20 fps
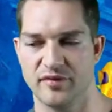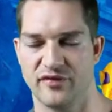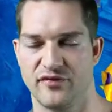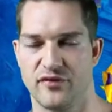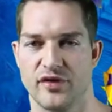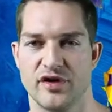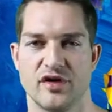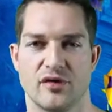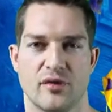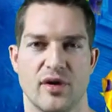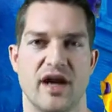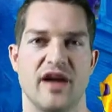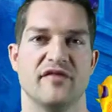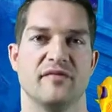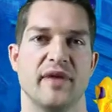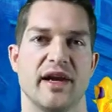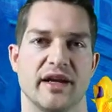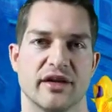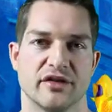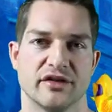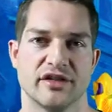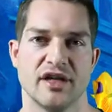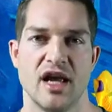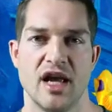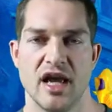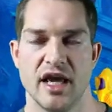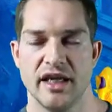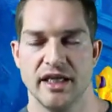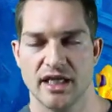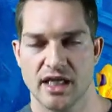before your wave makers,
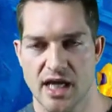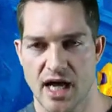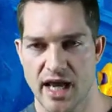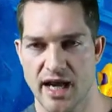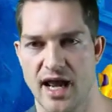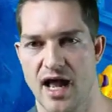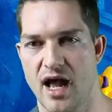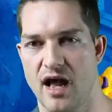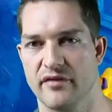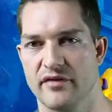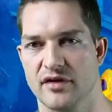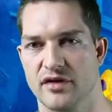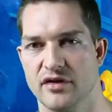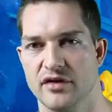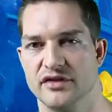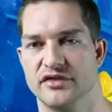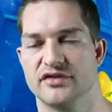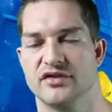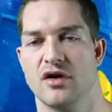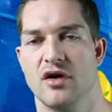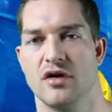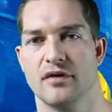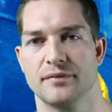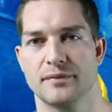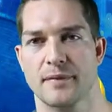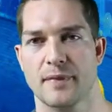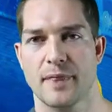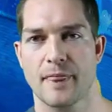you gotta have a good salt.